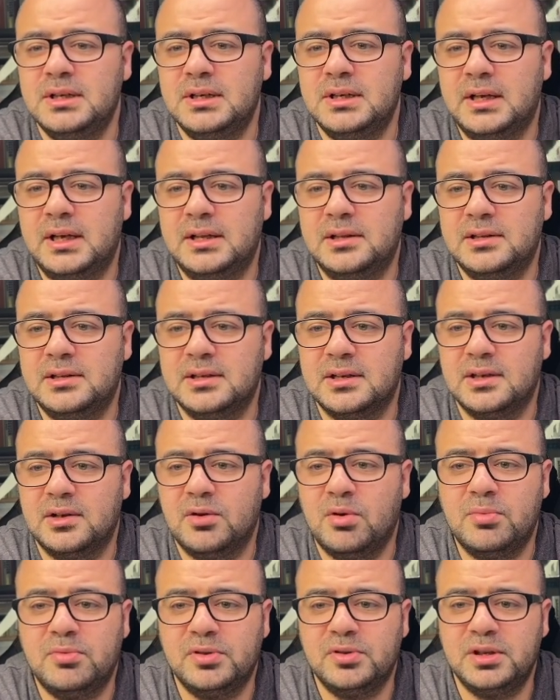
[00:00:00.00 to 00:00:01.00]
and
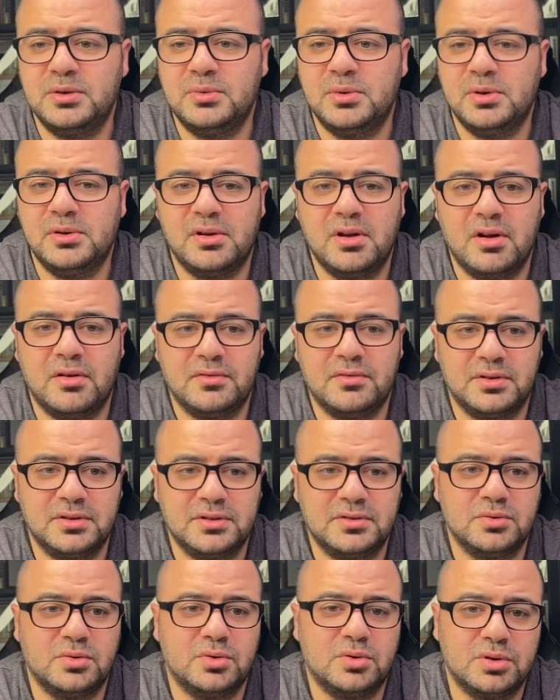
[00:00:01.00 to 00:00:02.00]
hopefully we'll cover
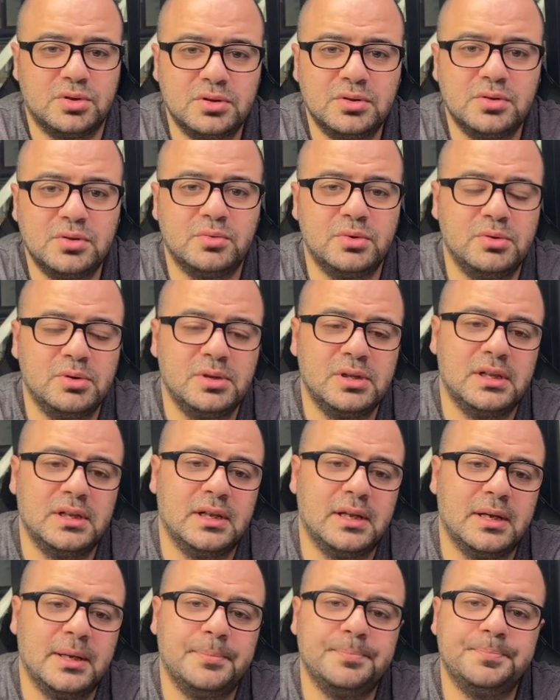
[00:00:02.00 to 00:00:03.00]
it, or we
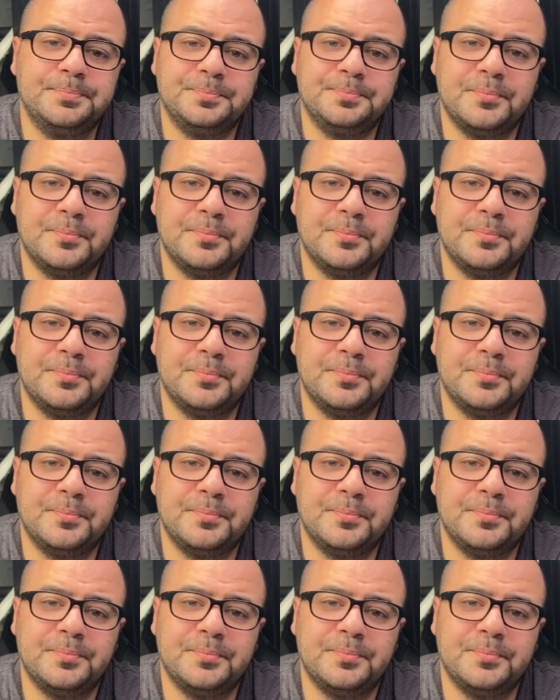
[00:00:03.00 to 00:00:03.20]
will